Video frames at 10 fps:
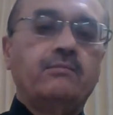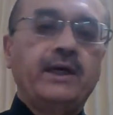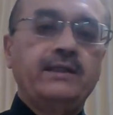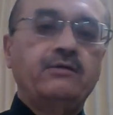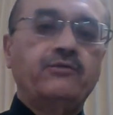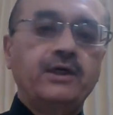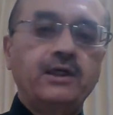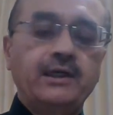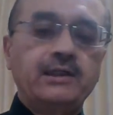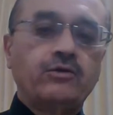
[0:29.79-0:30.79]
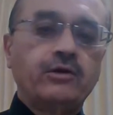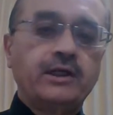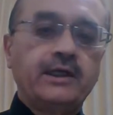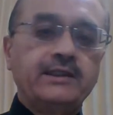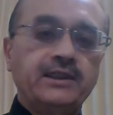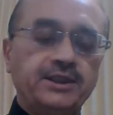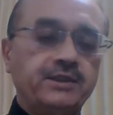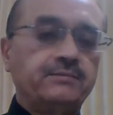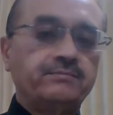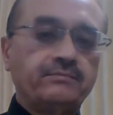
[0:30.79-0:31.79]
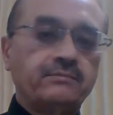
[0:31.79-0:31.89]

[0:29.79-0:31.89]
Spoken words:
by the World Health Organization.